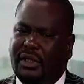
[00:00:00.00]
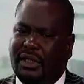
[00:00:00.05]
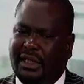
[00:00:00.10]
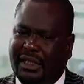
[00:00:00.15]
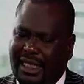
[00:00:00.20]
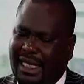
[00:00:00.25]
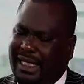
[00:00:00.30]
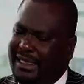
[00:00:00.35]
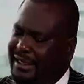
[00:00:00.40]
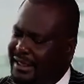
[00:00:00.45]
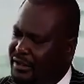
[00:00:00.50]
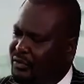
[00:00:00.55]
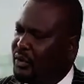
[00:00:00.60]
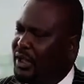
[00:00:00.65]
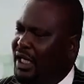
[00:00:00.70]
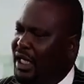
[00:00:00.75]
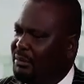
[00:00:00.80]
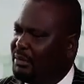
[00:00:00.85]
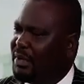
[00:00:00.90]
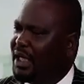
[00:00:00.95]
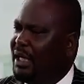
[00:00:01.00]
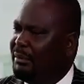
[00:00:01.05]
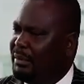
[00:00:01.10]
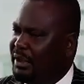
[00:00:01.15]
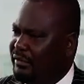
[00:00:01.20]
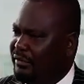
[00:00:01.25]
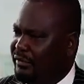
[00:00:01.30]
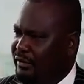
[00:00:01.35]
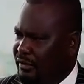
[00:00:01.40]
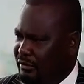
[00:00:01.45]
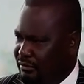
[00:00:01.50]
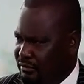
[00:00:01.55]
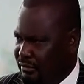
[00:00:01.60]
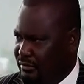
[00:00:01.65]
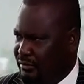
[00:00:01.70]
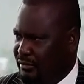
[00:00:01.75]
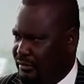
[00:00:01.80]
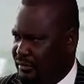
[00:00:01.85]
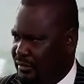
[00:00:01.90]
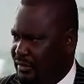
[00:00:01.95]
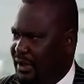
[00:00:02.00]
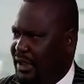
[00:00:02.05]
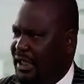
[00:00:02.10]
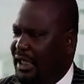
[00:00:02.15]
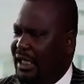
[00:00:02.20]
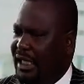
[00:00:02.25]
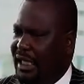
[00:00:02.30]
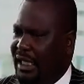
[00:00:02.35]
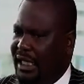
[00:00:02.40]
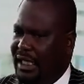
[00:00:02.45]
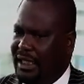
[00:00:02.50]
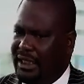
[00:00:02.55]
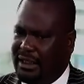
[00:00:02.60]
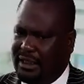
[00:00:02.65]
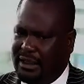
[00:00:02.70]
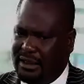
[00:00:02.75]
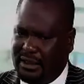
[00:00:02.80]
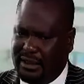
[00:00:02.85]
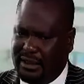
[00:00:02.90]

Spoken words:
That is where I'm coming from. And